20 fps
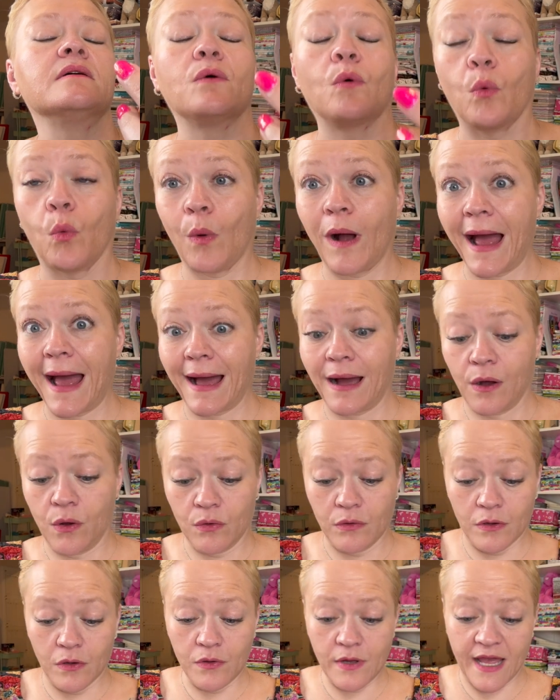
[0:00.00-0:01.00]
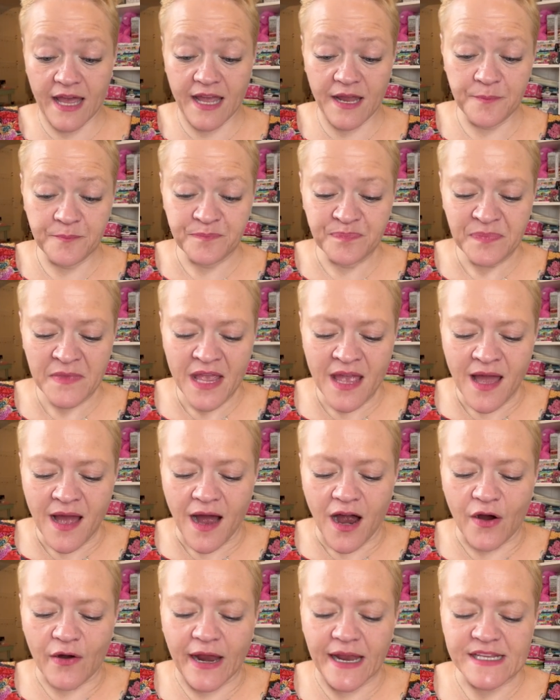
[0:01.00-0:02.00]
Wow. Okay.
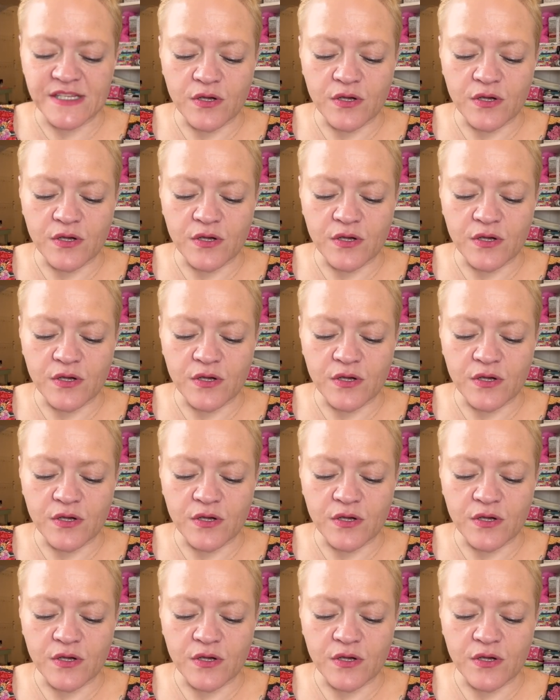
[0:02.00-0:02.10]
All right.